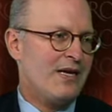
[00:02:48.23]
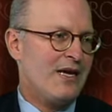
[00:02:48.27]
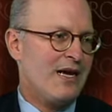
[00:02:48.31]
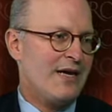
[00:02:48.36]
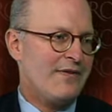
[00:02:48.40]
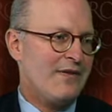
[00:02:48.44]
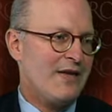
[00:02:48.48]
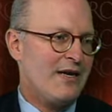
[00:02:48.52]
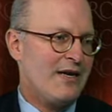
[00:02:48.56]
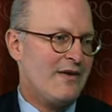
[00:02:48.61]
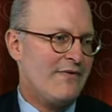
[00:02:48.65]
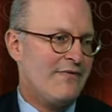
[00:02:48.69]
I
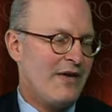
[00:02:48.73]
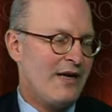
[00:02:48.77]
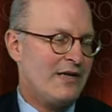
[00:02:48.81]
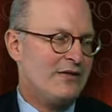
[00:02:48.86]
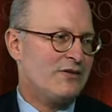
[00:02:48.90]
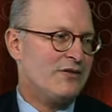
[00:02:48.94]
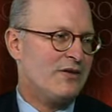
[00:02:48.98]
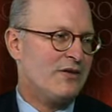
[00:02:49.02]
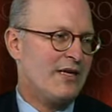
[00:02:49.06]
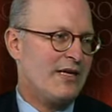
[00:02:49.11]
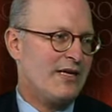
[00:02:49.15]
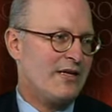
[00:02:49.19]
think
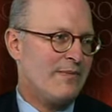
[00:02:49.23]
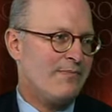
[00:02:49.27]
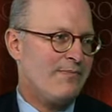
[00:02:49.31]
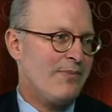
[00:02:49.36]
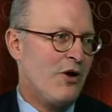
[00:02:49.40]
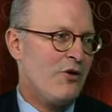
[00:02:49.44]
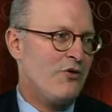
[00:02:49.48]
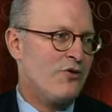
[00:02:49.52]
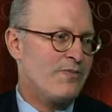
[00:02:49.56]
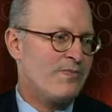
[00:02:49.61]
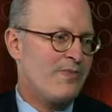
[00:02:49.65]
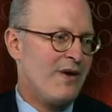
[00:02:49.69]
eventually in the
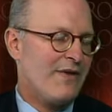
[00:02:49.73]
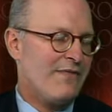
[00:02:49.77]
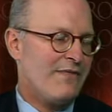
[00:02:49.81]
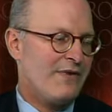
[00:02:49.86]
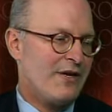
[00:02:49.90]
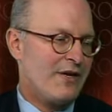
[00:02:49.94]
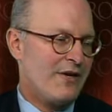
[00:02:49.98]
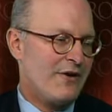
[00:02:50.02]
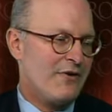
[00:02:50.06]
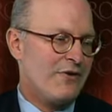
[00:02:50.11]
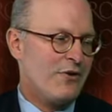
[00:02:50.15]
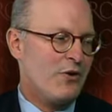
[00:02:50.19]
post-Buffett
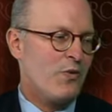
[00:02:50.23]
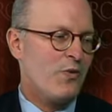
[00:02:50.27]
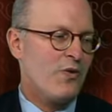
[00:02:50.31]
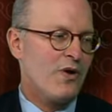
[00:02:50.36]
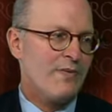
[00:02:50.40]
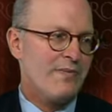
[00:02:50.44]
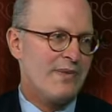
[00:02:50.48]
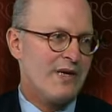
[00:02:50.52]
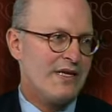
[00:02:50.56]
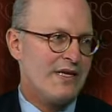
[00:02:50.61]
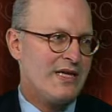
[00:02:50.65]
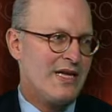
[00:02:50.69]
era there will
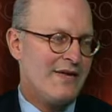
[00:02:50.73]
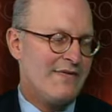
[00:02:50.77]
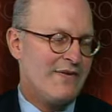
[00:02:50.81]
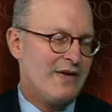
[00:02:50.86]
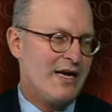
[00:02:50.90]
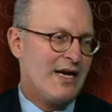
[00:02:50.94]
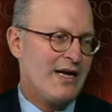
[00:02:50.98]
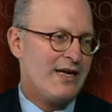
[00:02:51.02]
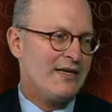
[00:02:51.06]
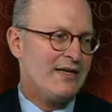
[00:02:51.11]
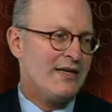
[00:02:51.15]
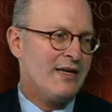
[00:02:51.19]
be a
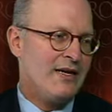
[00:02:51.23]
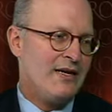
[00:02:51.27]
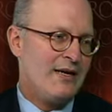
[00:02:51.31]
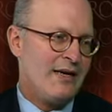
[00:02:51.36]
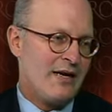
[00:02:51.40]
dividend.